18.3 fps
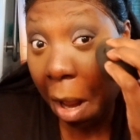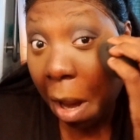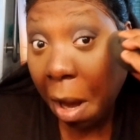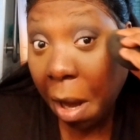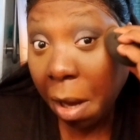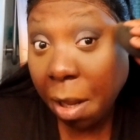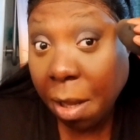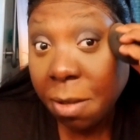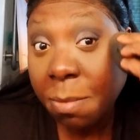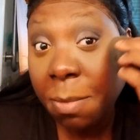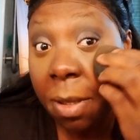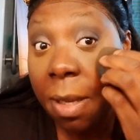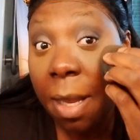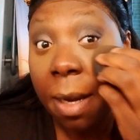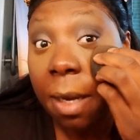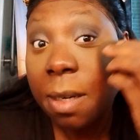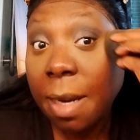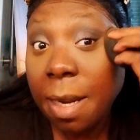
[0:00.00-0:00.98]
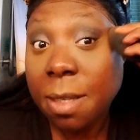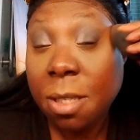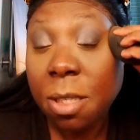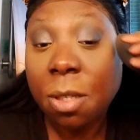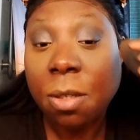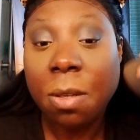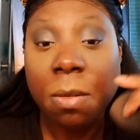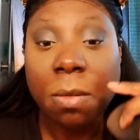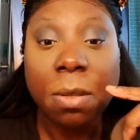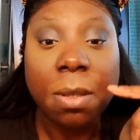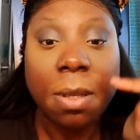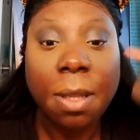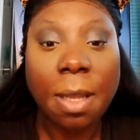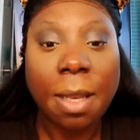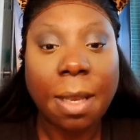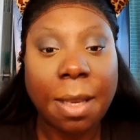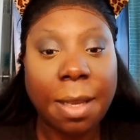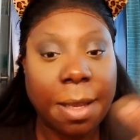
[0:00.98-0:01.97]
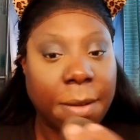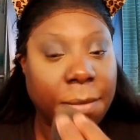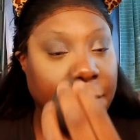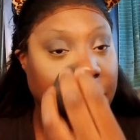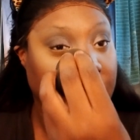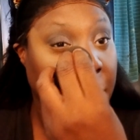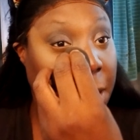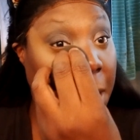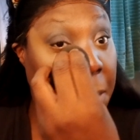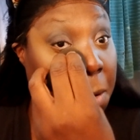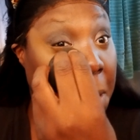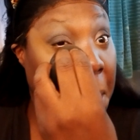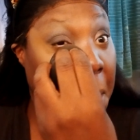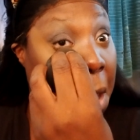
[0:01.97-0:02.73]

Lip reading: It gives me like a nice little lift, you know.